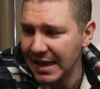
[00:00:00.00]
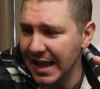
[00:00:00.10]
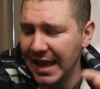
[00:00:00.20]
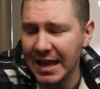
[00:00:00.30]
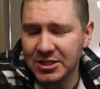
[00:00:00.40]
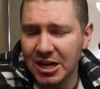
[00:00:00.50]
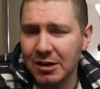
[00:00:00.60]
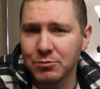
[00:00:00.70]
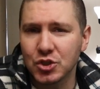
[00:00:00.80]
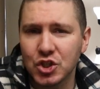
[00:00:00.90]
It has
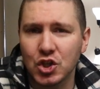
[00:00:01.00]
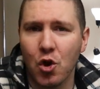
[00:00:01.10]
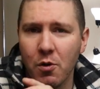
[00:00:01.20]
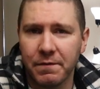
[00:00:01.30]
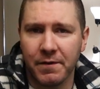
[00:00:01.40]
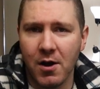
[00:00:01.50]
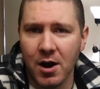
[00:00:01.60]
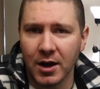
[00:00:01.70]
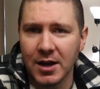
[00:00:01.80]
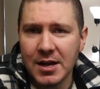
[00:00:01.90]
come so
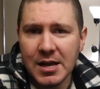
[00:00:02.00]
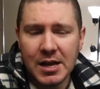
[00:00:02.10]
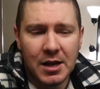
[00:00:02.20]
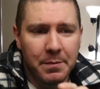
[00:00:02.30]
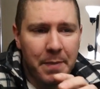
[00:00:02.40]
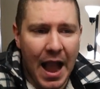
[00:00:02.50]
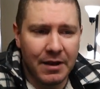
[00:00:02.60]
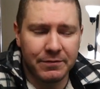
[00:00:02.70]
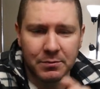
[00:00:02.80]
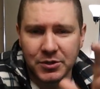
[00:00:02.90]
far
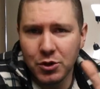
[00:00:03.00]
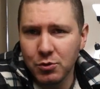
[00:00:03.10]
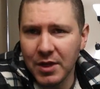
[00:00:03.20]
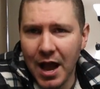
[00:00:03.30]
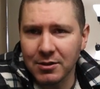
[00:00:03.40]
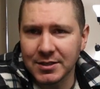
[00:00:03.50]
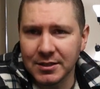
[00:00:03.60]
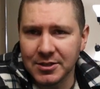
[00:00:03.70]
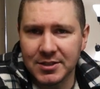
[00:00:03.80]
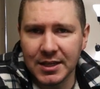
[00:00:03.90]
back from
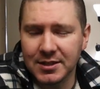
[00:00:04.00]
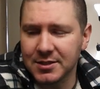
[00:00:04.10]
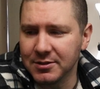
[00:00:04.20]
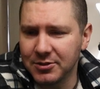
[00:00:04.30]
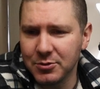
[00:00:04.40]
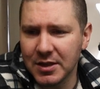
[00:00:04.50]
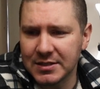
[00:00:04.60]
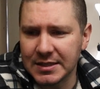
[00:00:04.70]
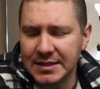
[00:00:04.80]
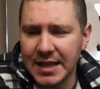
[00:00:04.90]
2006 and
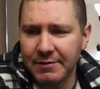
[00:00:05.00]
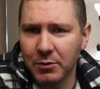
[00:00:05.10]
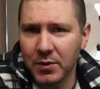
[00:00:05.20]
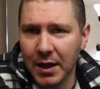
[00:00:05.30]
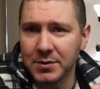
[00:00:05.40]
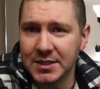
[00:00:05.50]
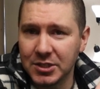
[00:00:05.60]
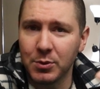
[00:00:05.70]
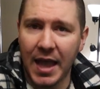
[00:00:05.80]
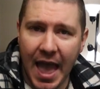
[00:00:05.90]
2007 when I was
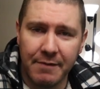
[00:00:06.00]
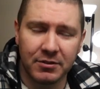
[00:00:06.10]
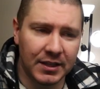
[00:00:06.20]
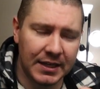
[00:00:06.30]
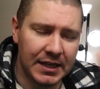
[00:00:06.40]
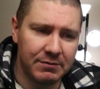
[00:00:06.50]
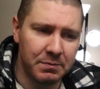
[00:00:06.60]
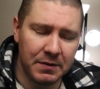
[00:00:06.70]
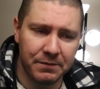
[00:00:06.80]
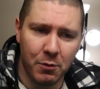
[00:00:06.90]
into it heavily, and
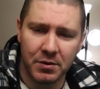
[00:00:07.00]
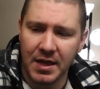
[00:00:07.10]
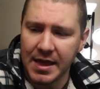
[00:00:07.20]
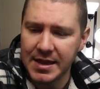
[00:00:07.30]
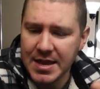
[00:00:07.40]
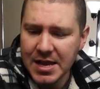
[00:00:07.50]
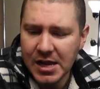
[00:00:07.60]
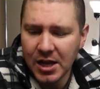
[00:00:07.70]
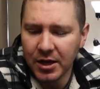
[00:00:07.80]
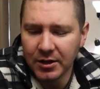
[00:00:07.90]
even before then
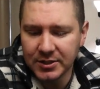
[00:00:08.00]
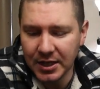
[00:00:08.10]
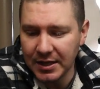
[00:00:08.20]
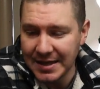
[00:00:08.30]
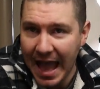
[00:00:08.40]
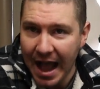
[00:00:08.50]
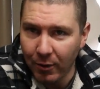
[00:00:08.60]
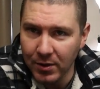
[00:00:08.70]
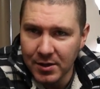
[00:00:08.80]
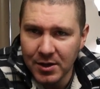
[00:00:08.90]
to
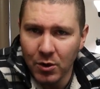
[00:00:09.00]
now.